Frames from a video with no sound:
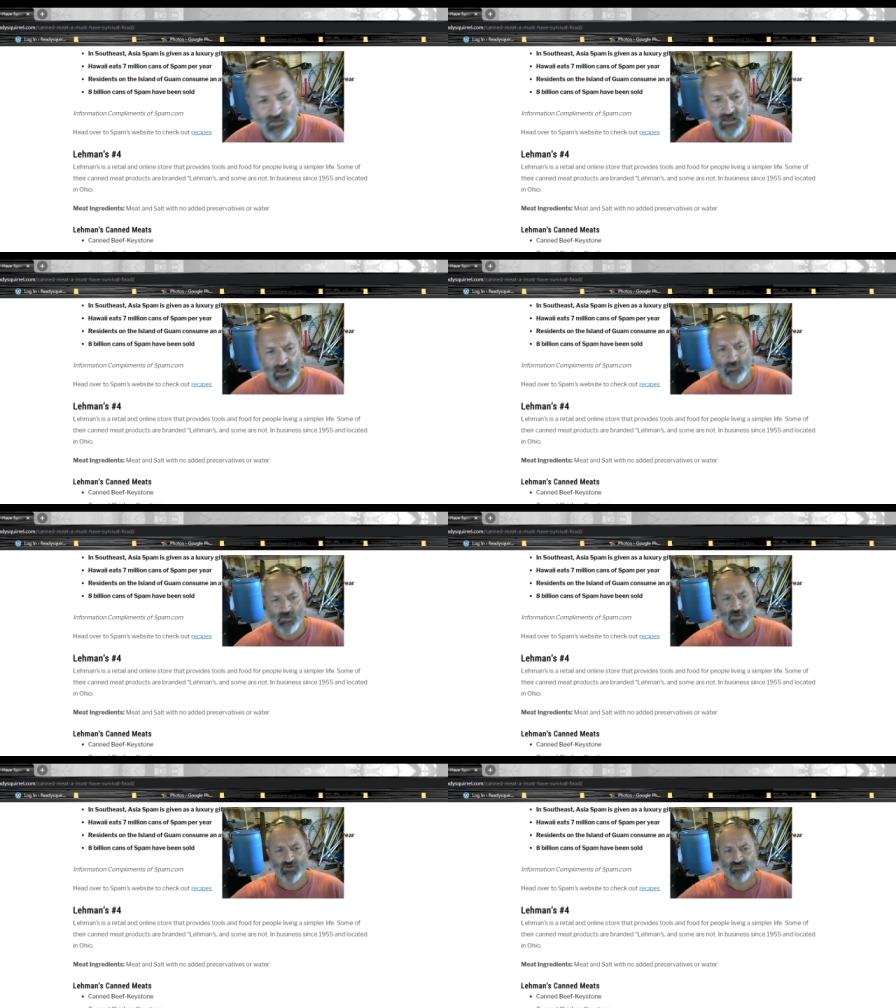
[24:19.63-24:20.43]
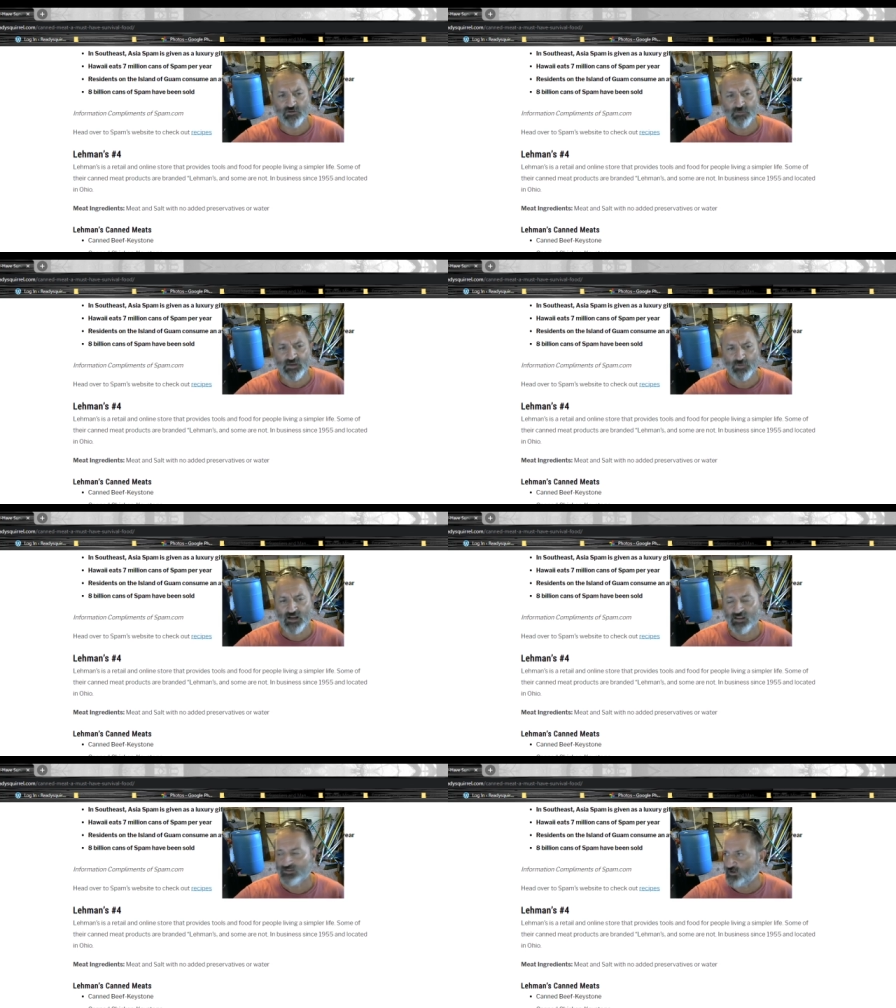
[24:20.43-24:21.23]
uh, but most of their meat
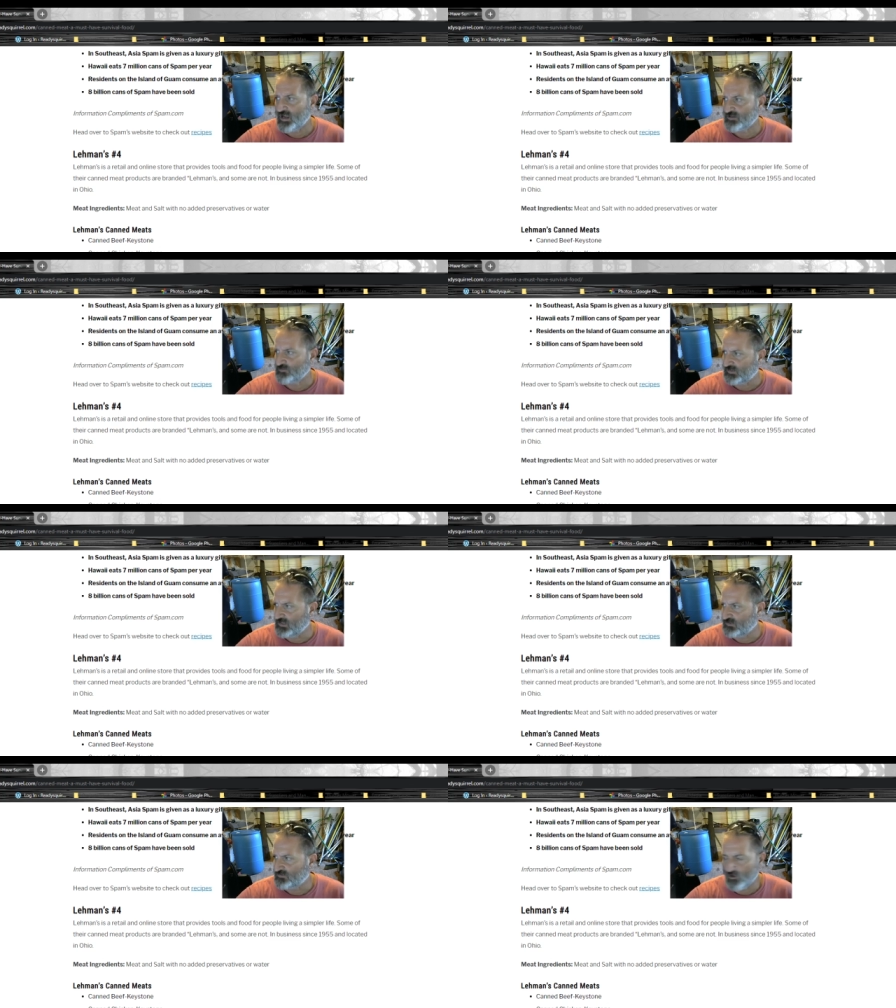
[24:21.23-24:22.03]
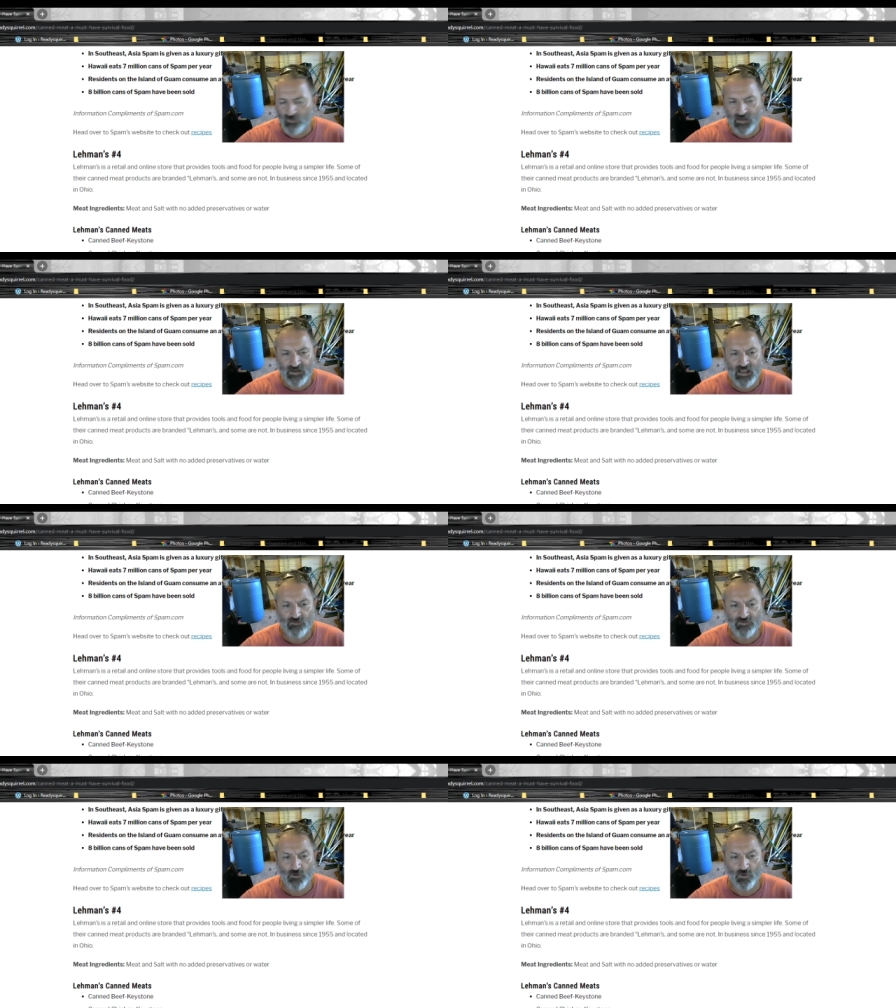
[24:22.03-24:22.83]
products are actually Keystone right
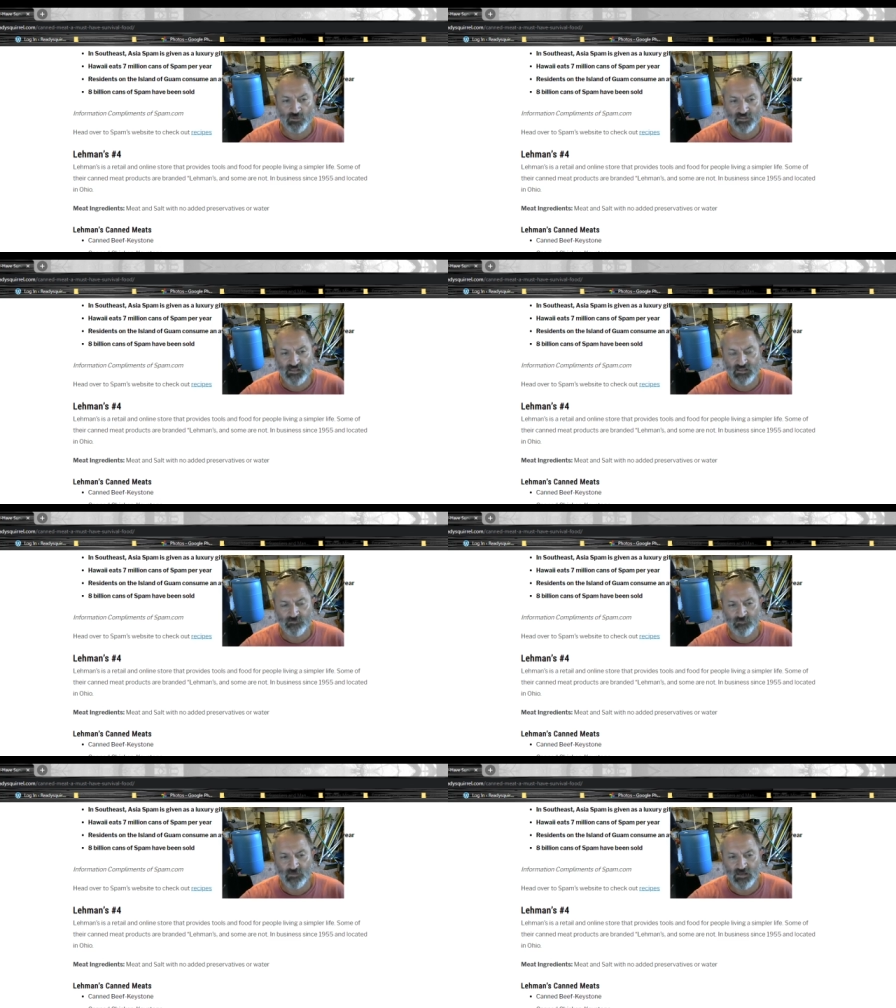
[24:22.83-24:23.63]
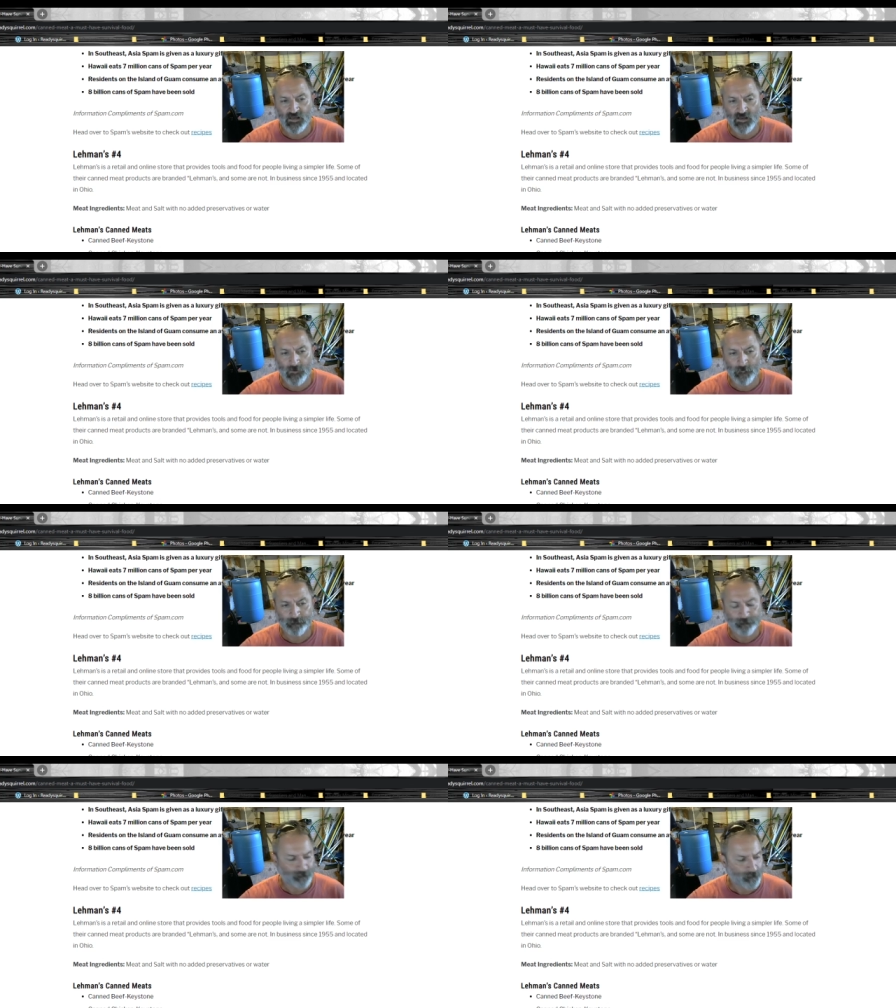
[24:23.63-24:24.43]
now. The only
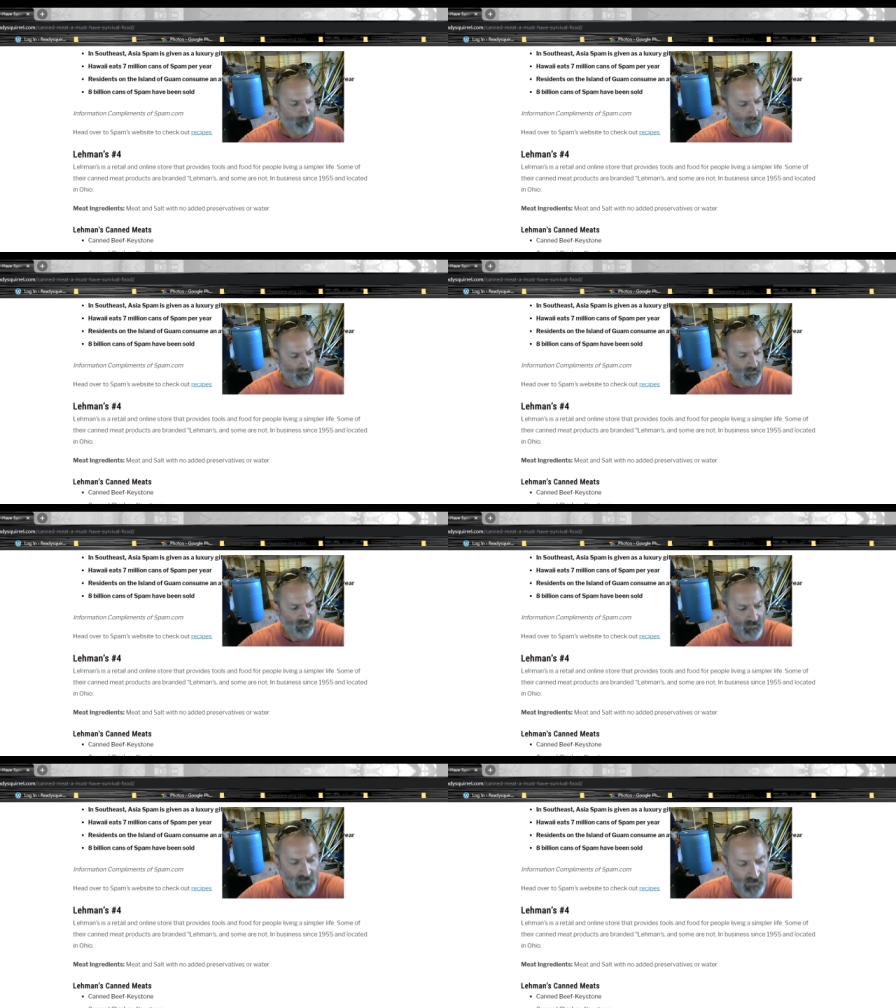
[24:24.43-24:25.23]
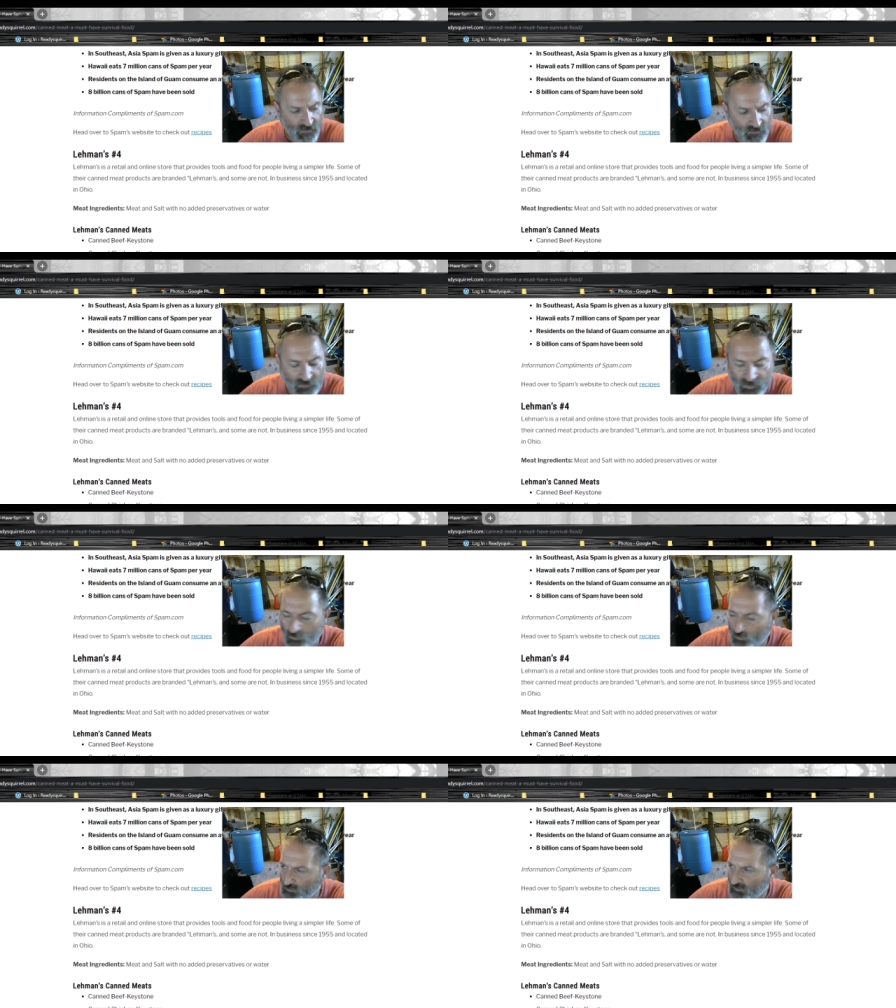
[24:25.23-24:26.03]
um, the
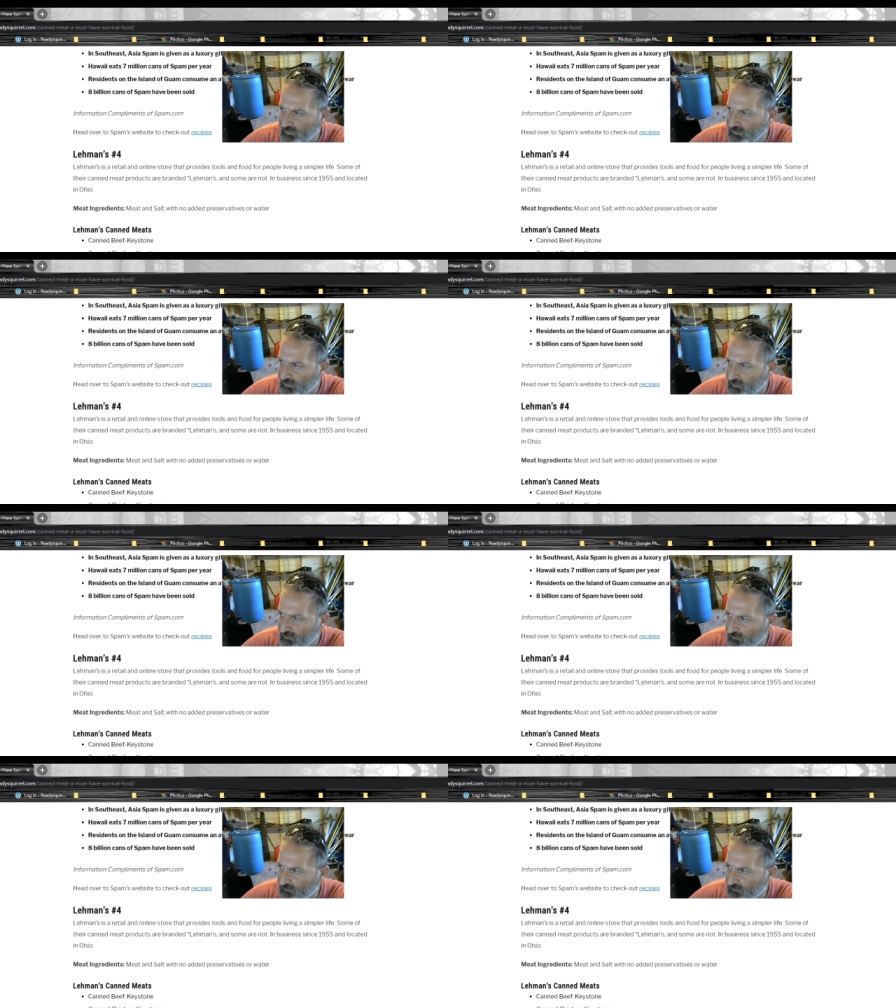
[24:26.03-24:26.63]
only